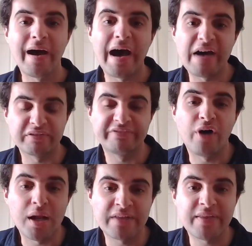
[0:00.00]
After
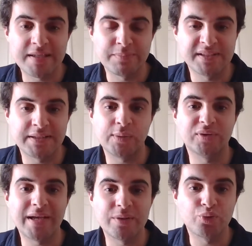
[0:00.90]
finding these mystical
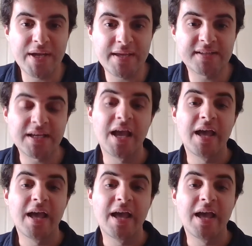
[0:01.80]
Ten Rings,